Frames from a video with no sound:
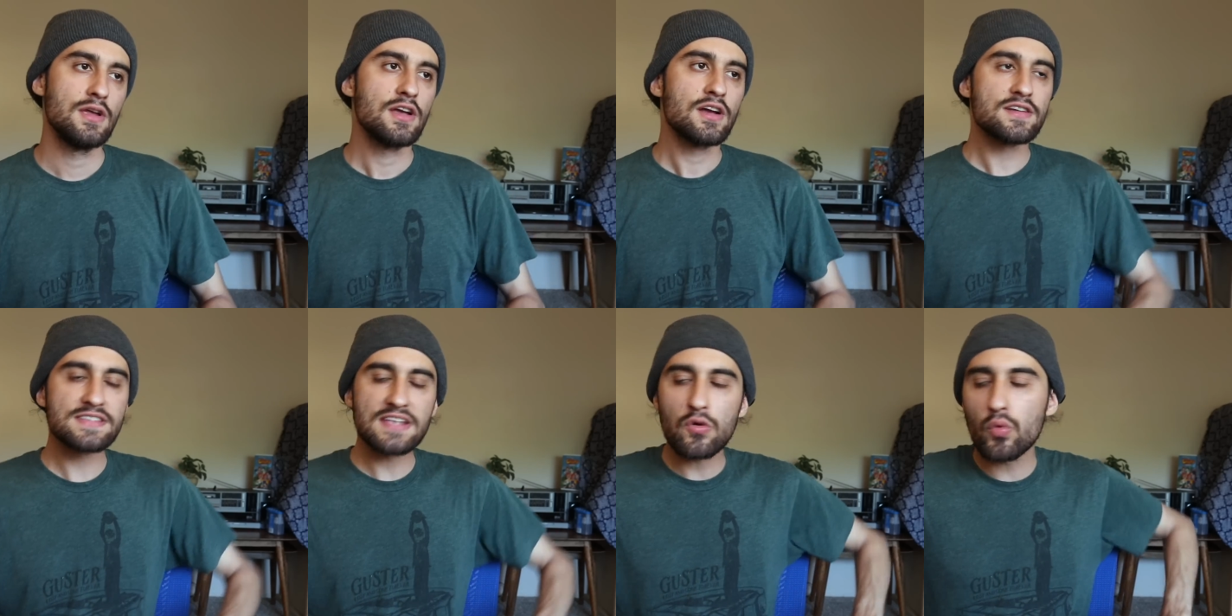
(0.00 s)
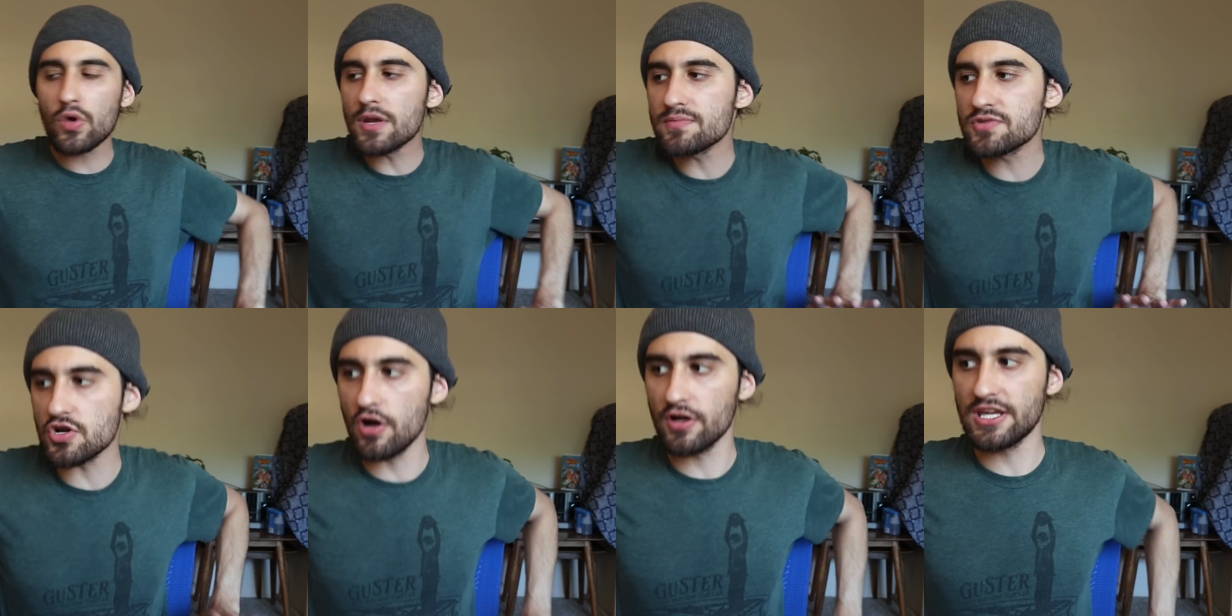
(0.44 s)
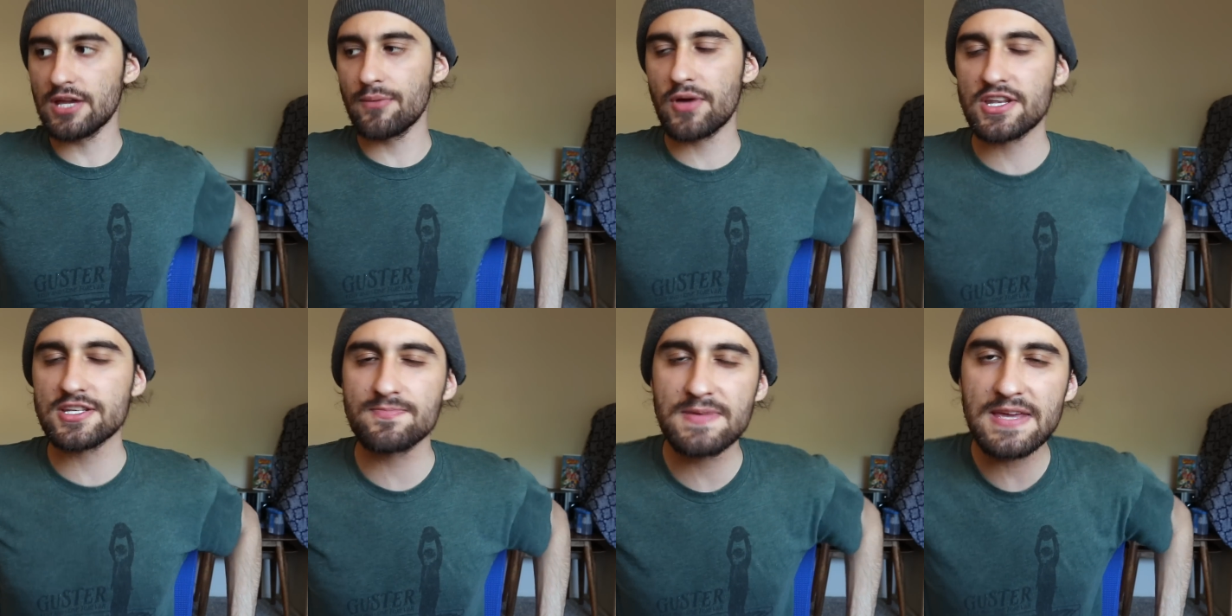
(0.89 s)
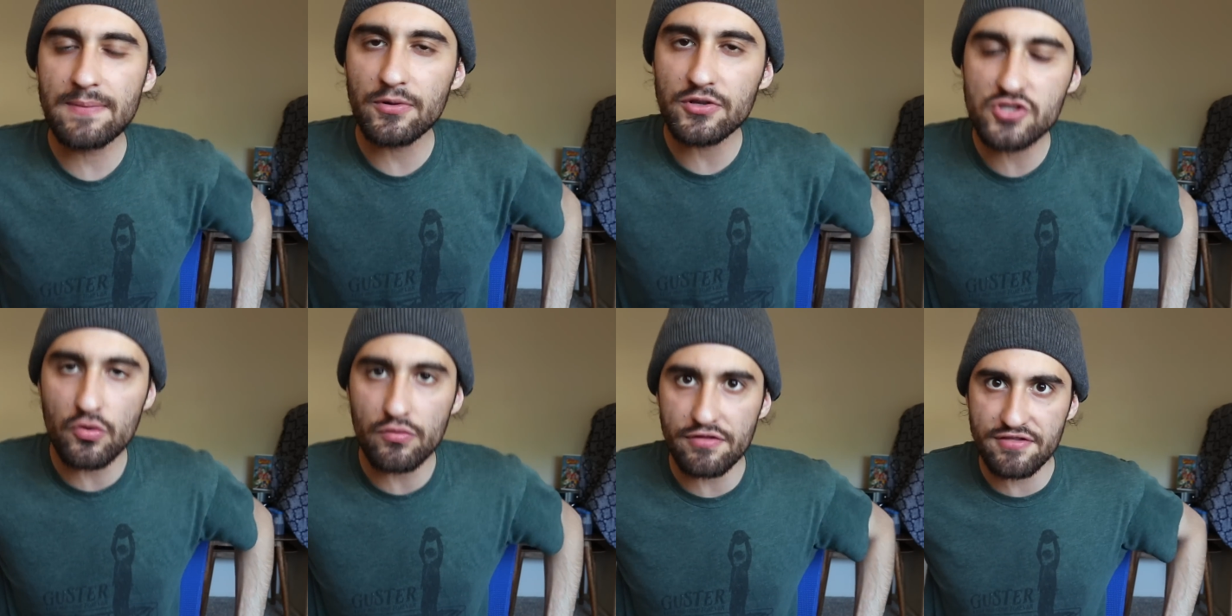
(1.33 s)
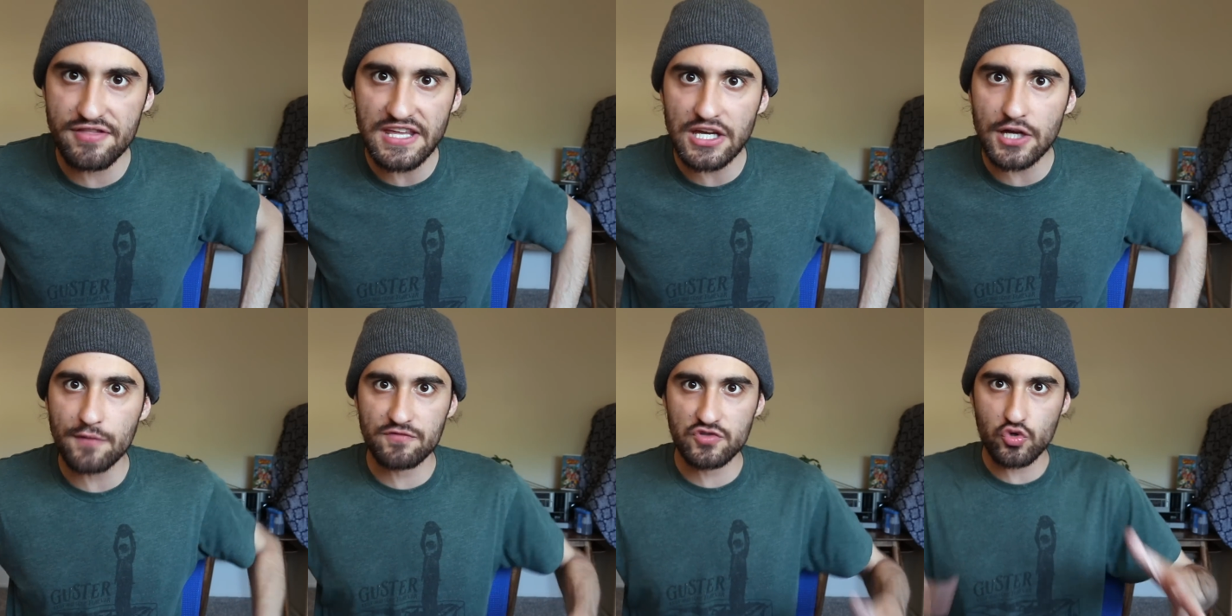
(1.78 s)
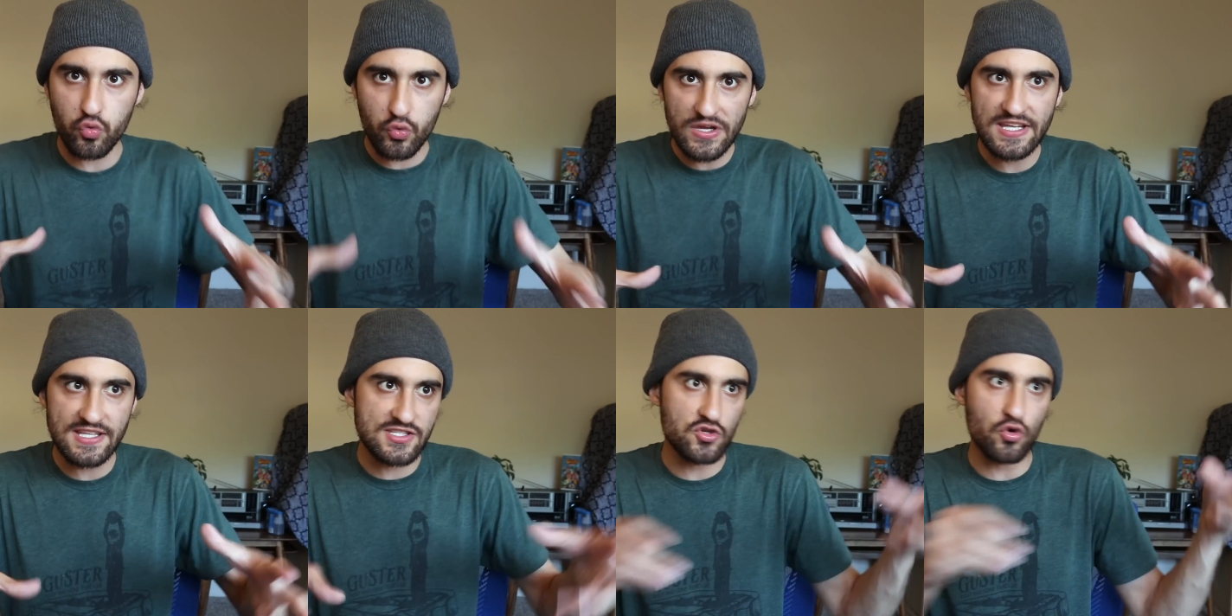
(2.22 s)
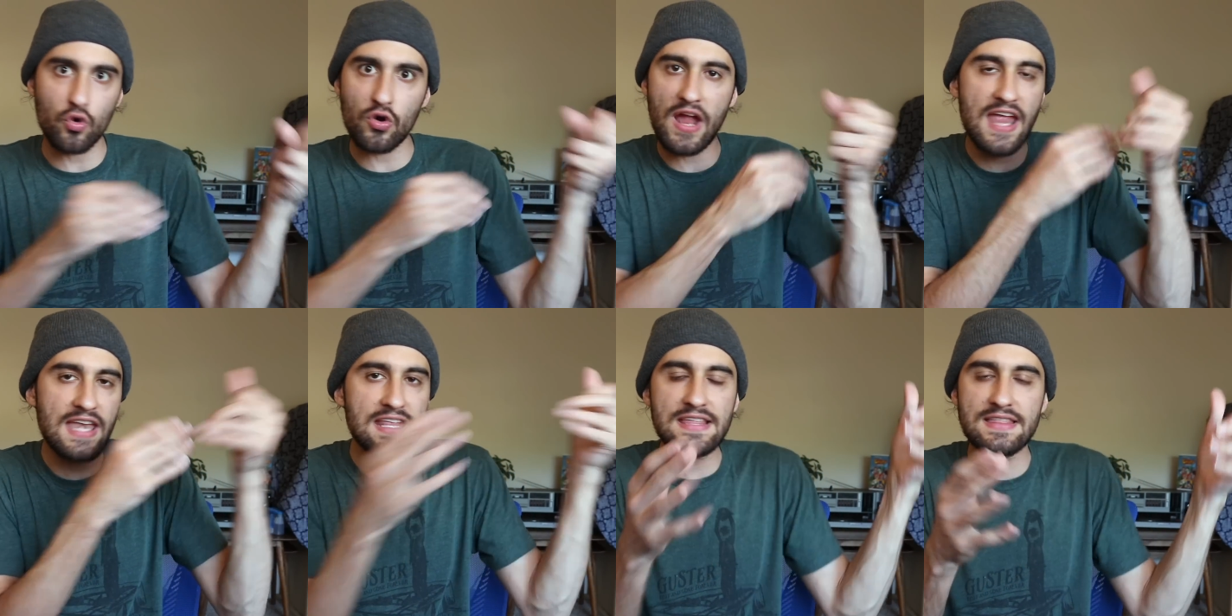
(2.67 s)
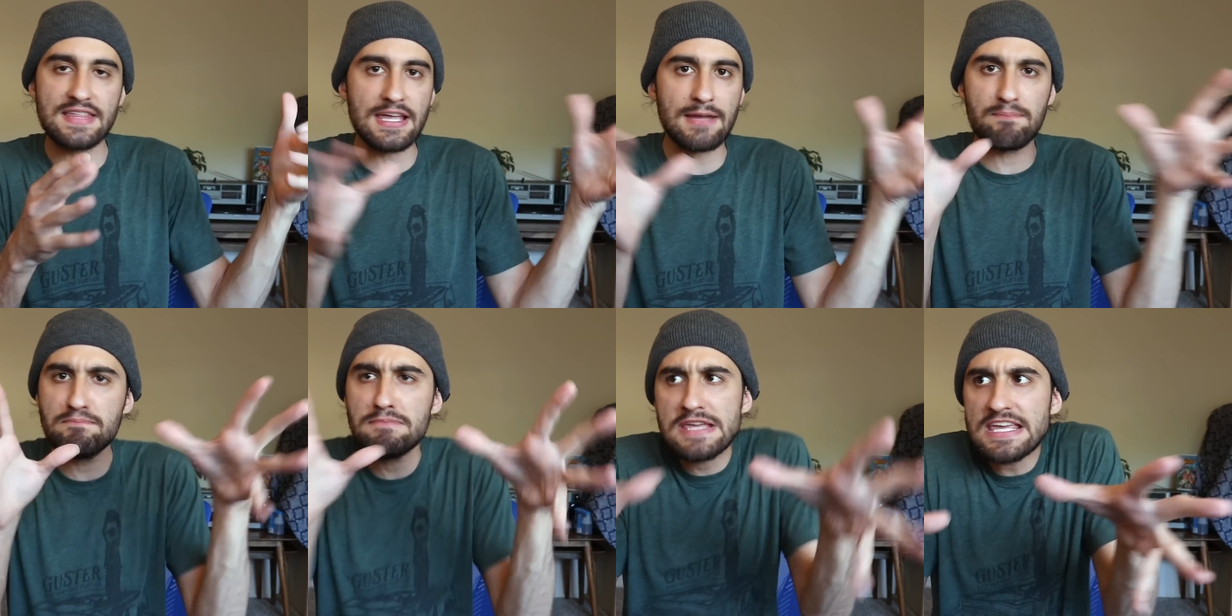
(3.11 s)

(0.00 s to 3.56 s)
Because like what I'm talking about is people don't think of tweets or anything,